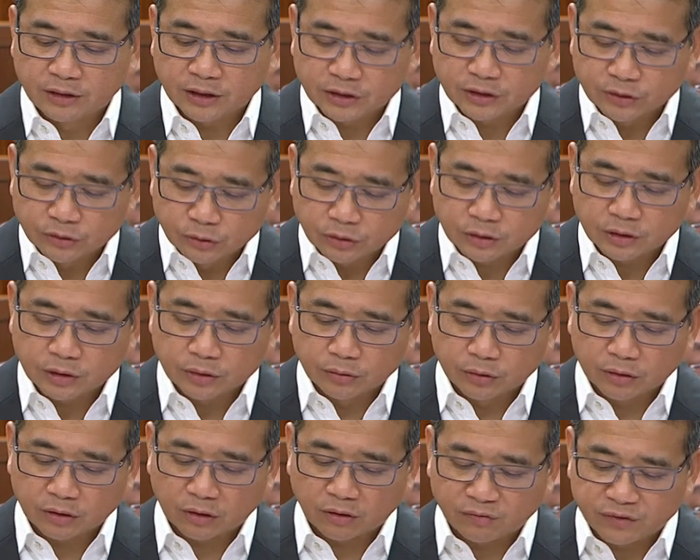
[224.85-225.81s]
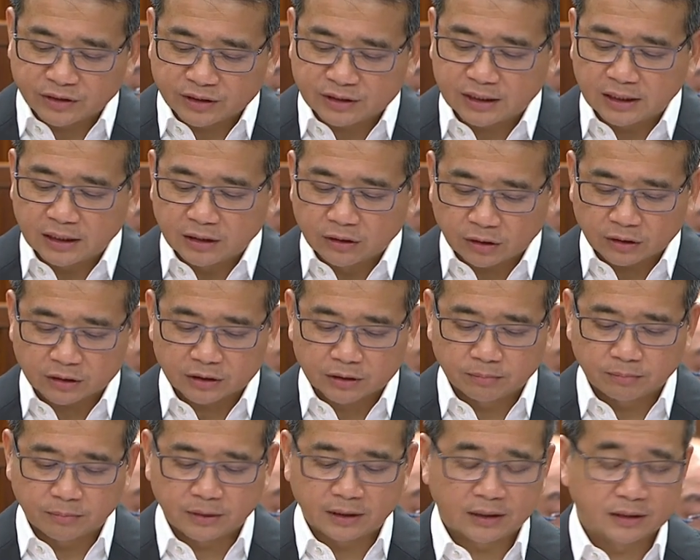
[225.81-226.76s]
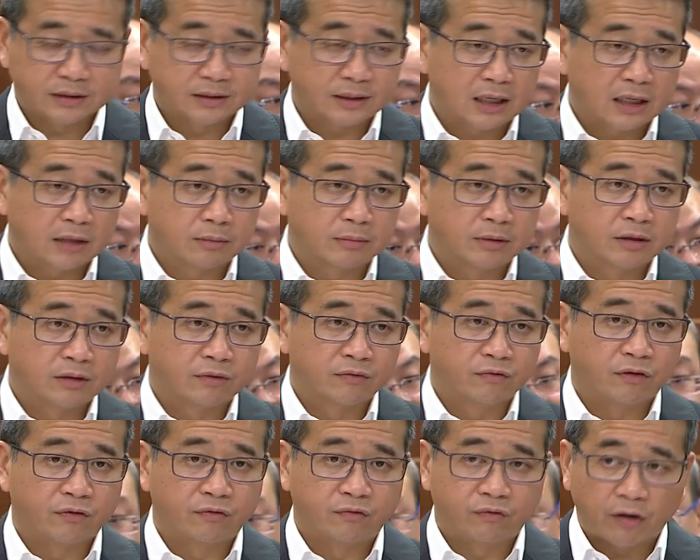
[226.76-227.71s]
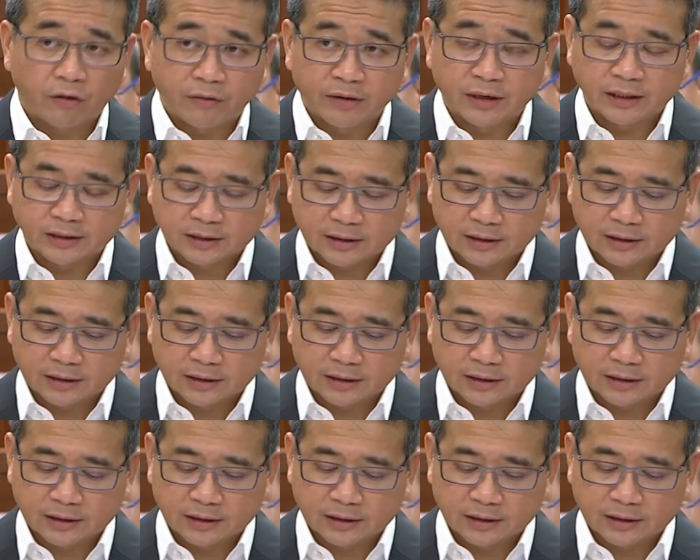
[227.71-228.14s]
This route would obviously not be desirable for foreign